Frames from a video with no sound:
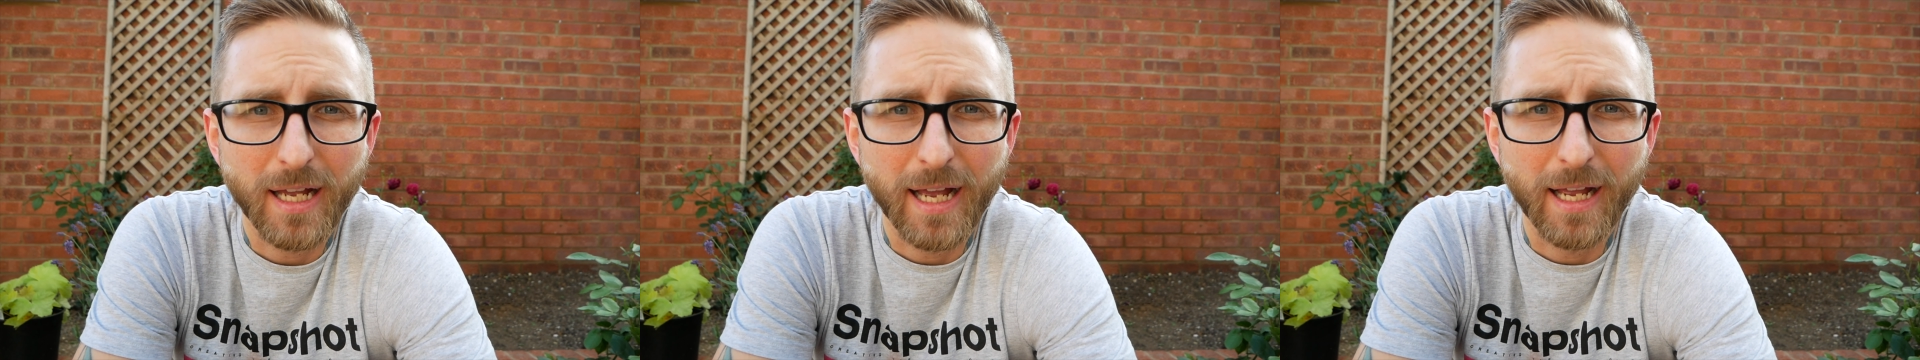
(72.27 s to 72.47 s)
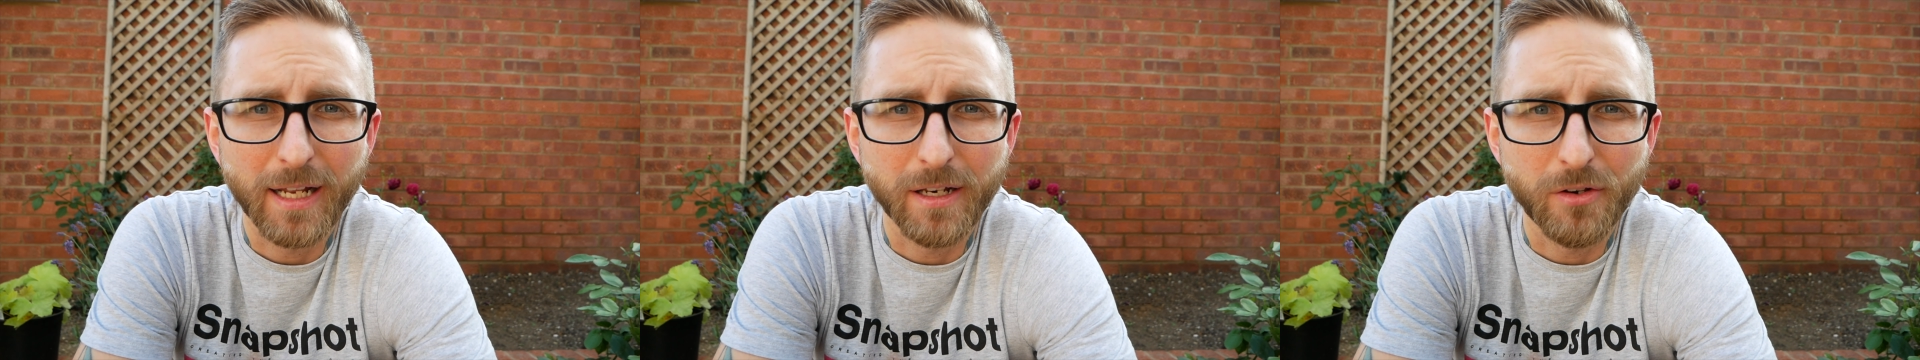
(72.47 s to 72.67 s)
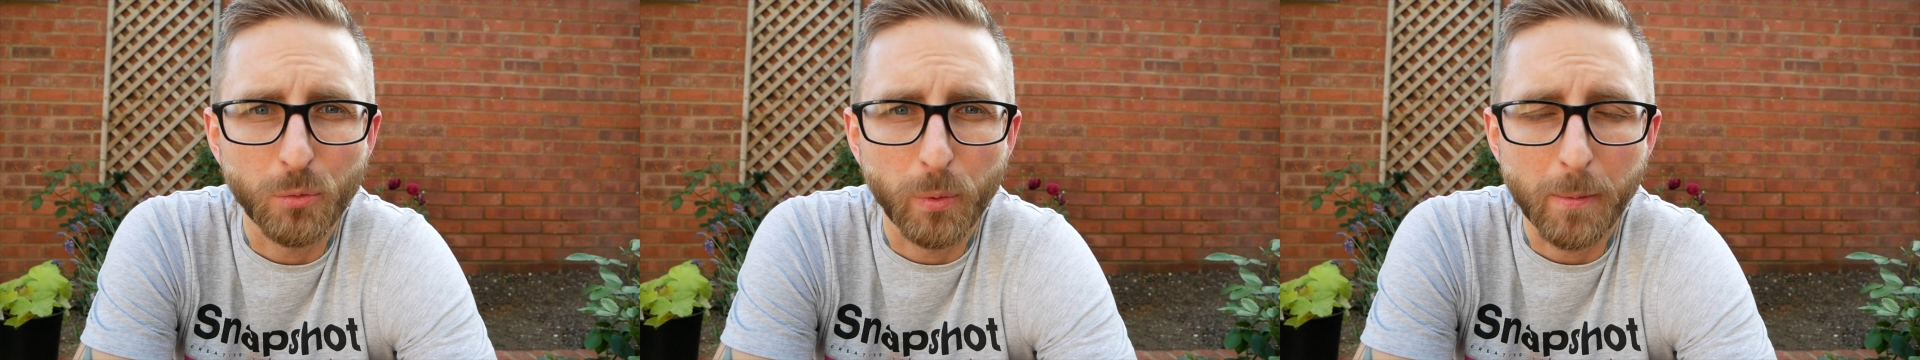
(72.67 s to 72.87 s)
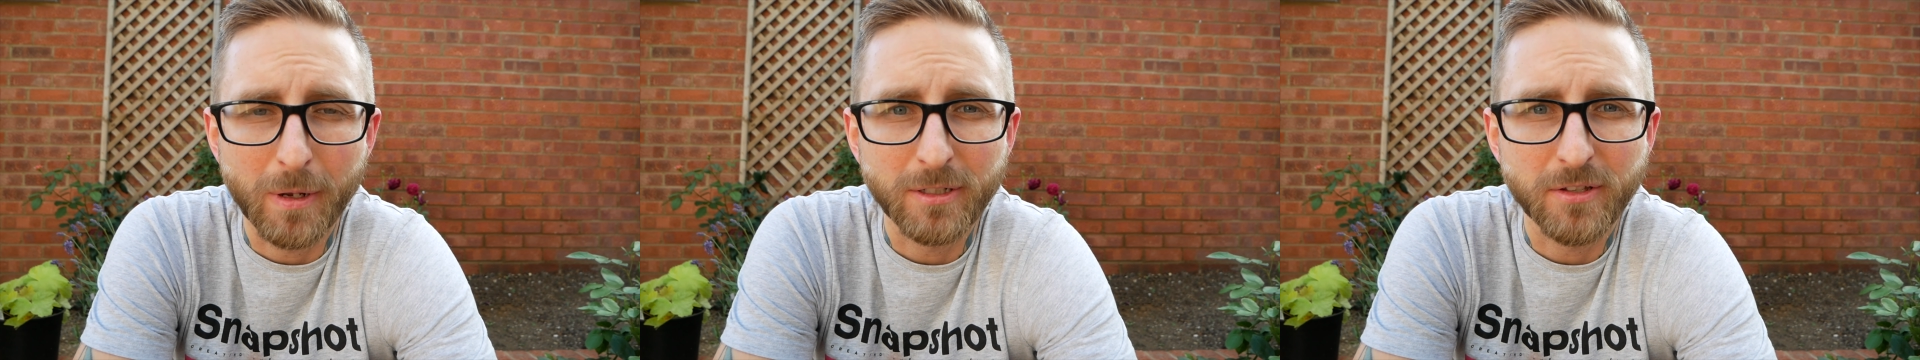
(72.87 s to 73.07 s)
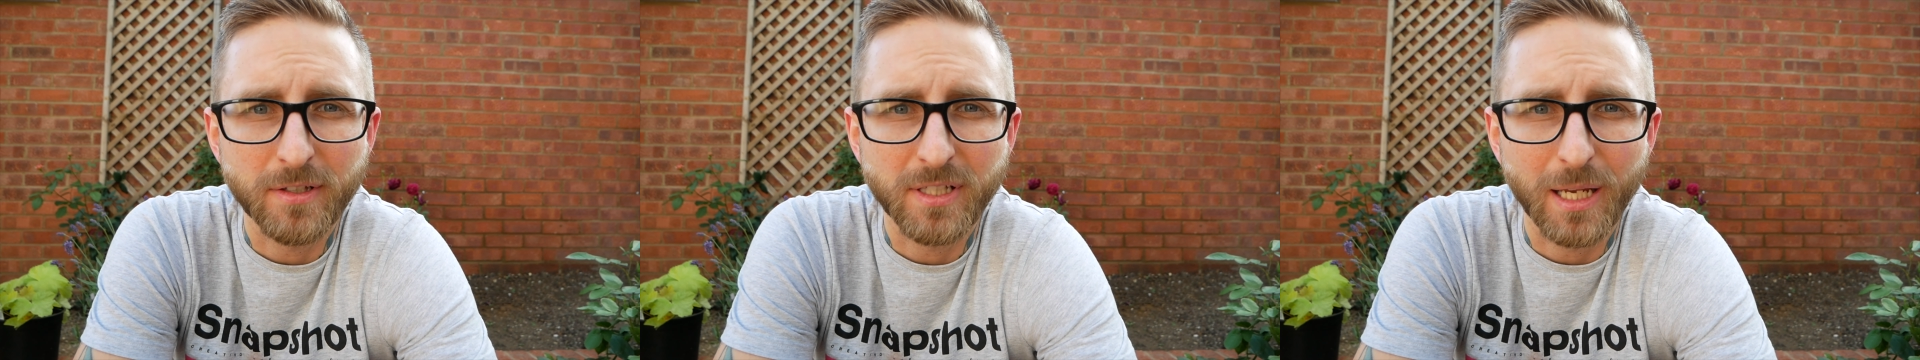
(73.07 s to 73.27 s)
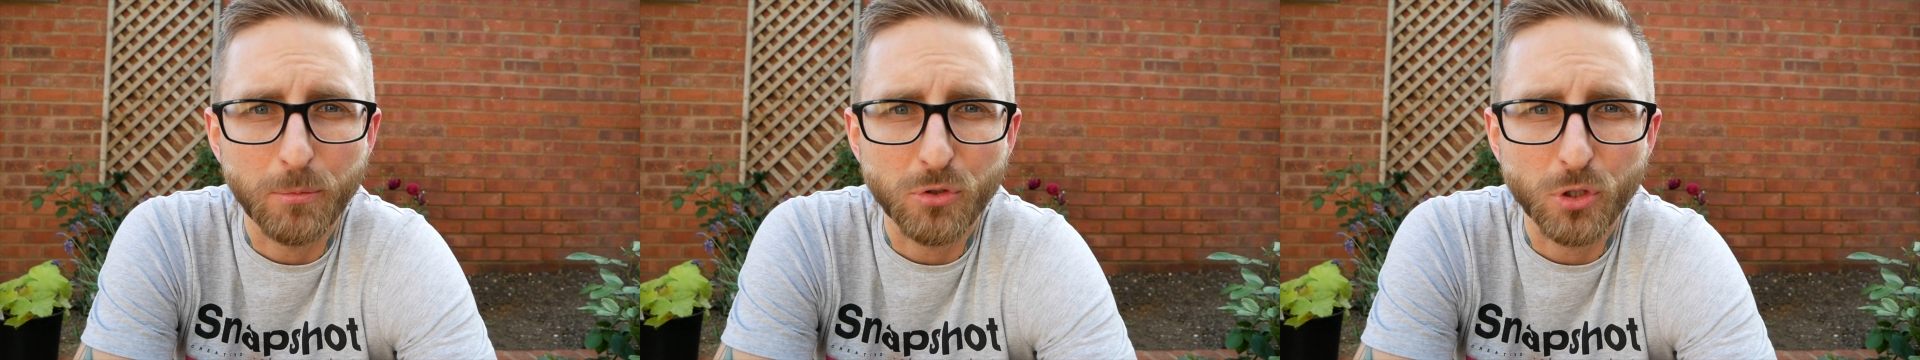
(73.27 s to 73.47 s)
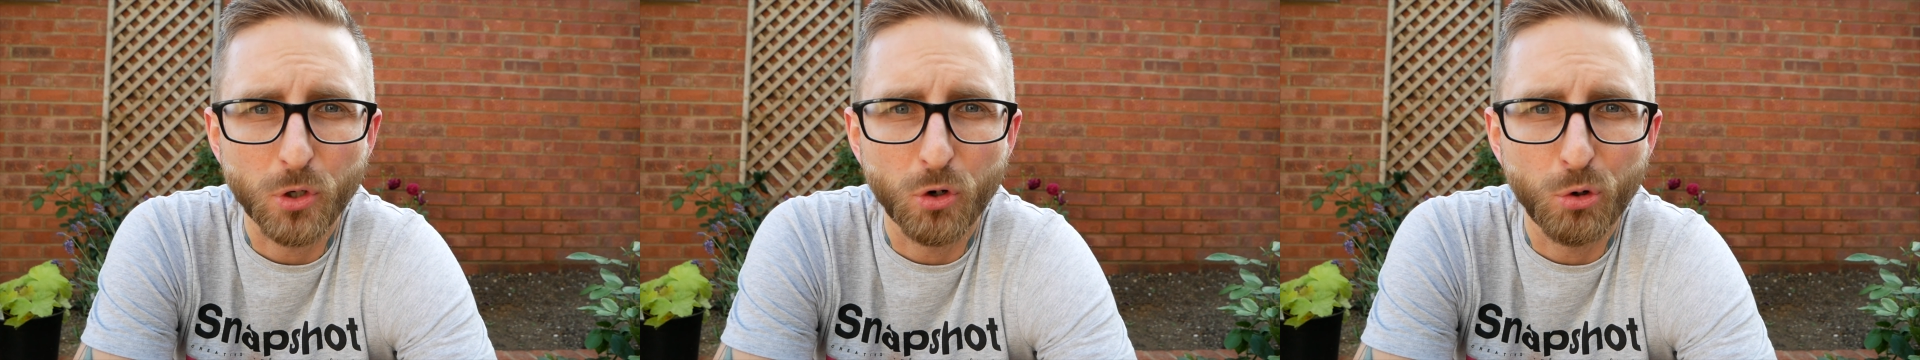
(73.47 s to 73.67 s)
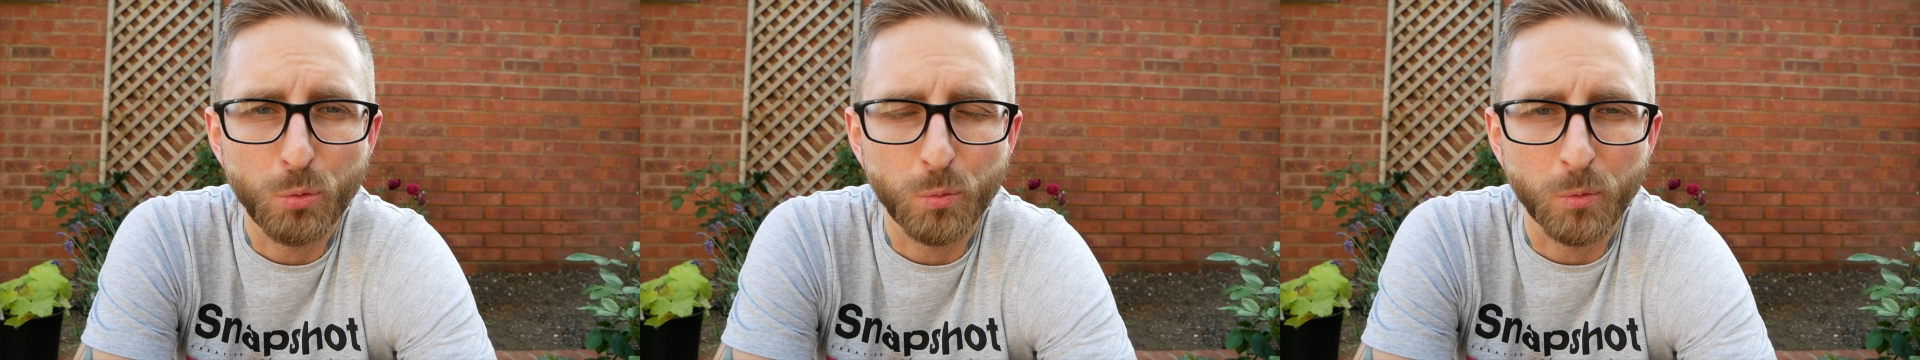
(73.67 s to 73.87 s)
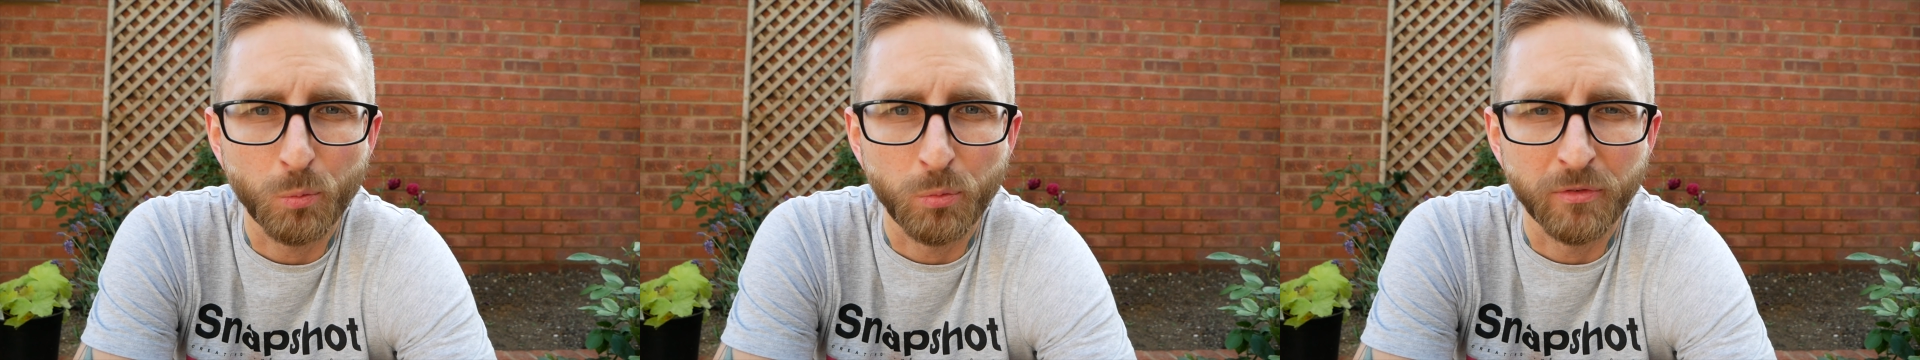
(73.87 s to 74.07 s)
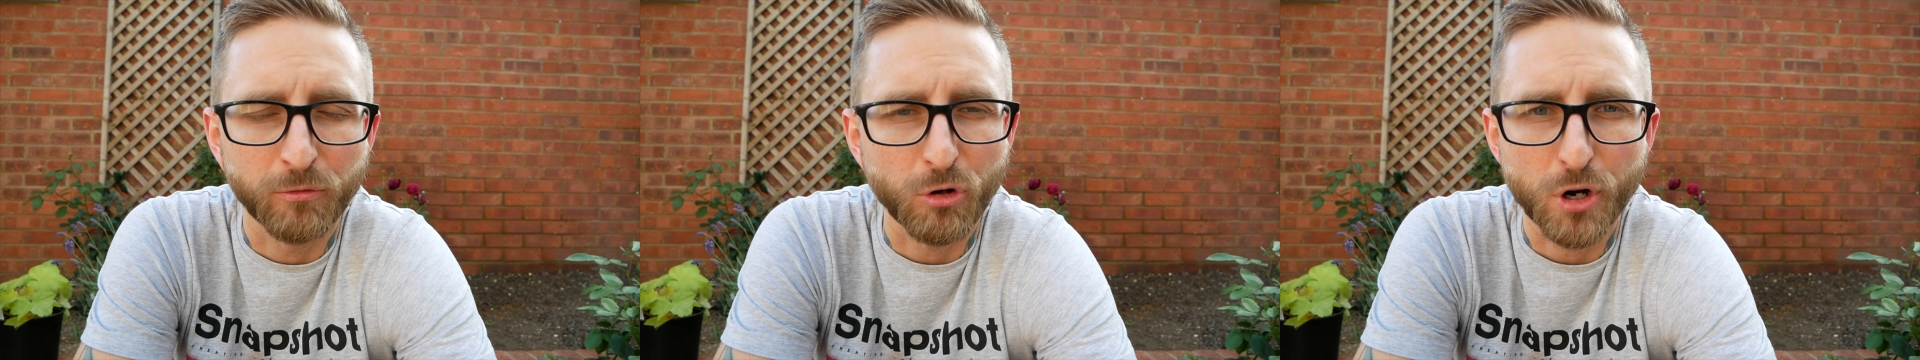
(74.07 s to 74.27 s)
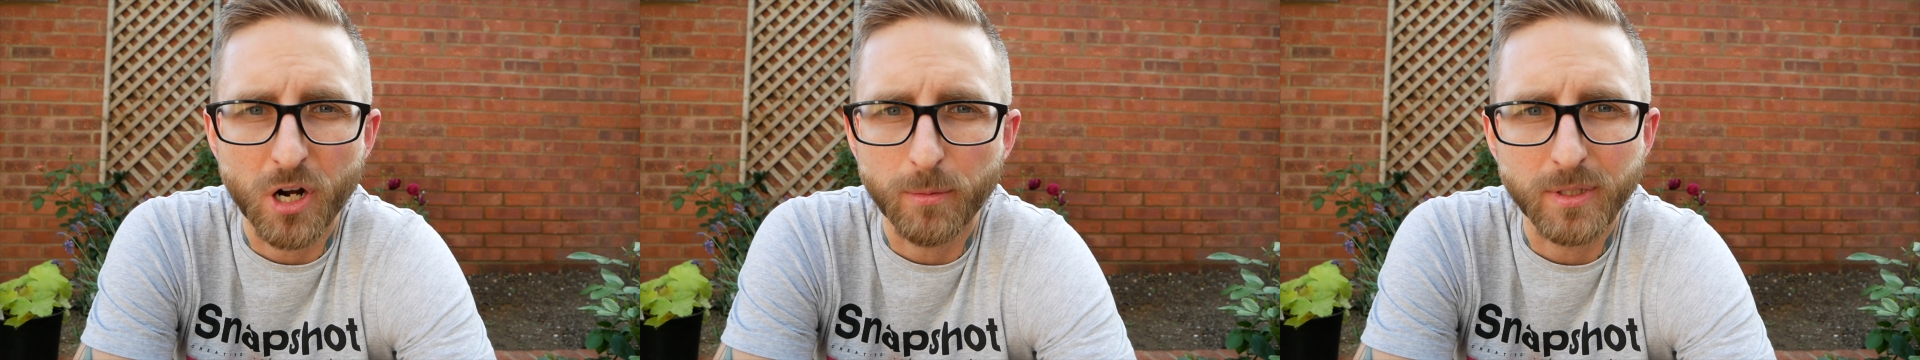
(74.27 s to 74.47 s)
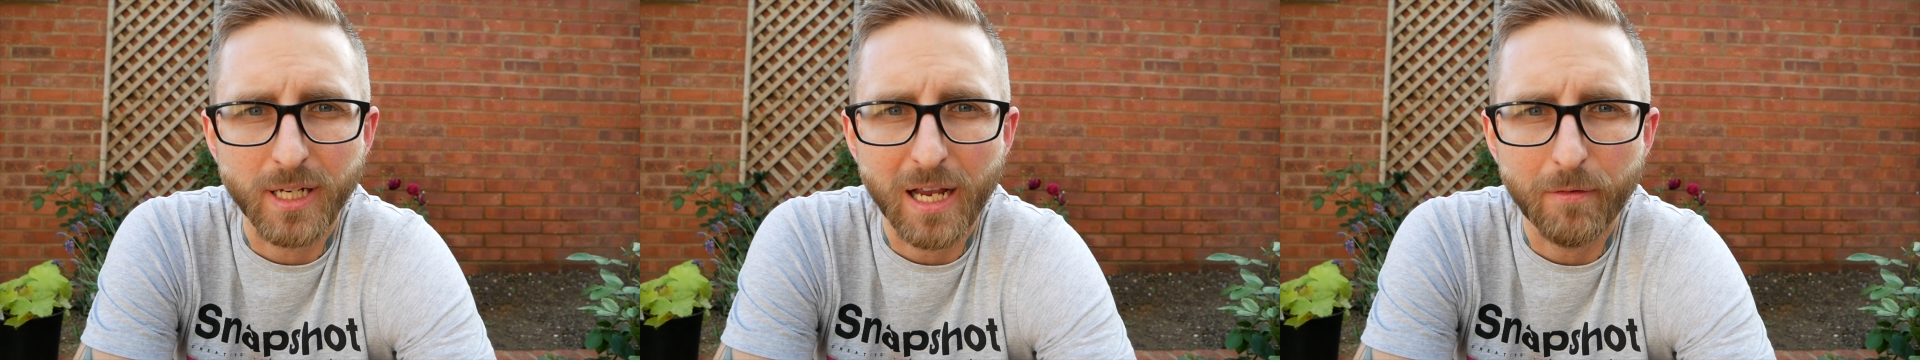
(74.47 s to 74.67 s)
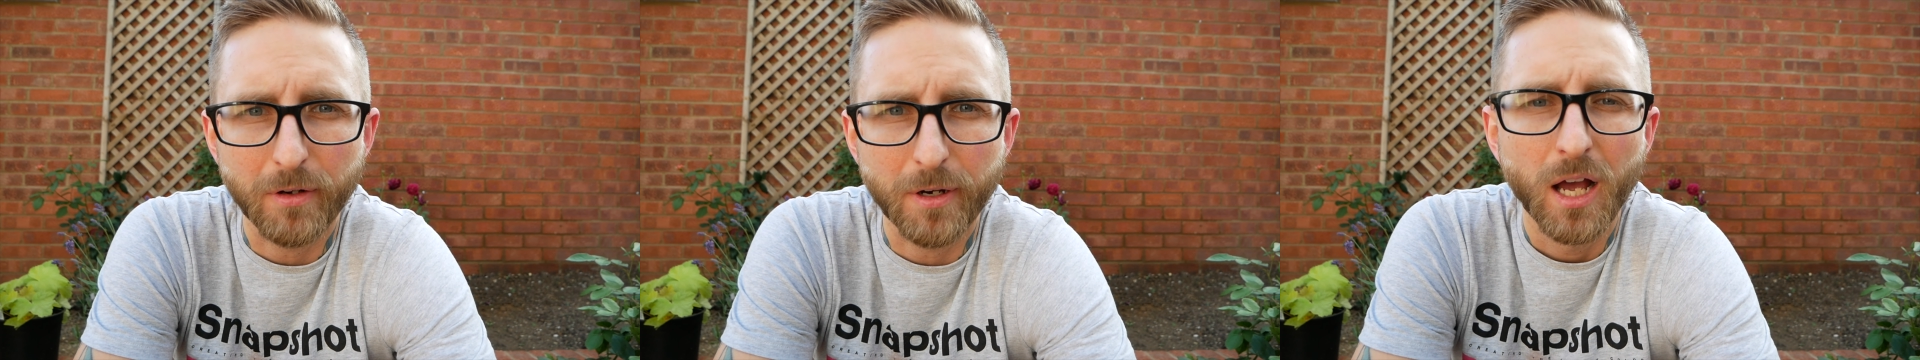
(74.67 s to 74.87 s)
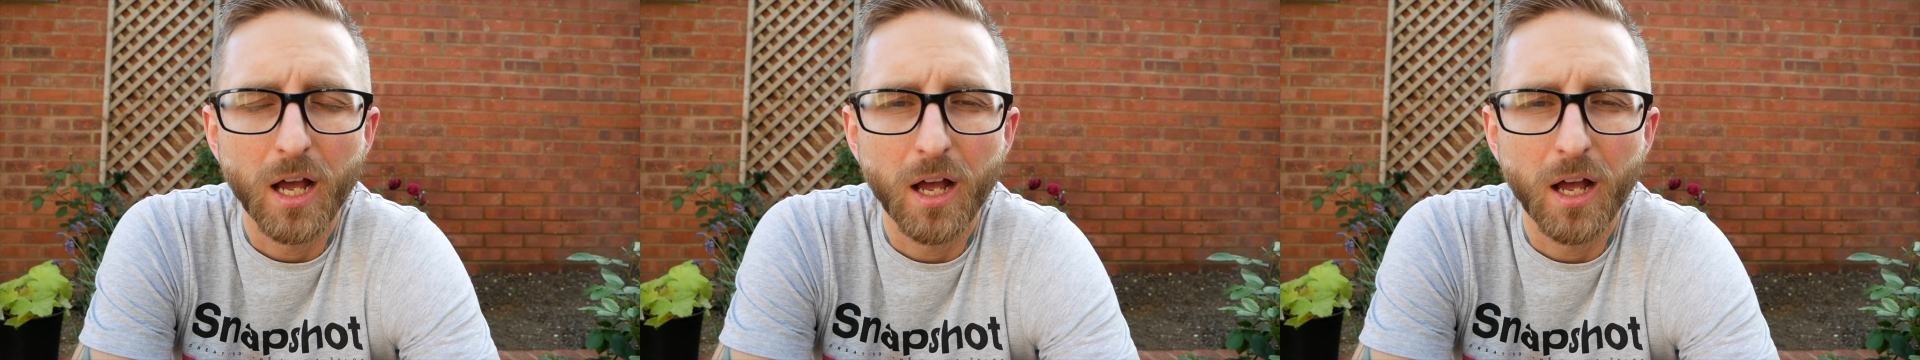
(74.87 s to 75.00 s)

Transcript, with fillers: and we went to the same school, we've grown up together.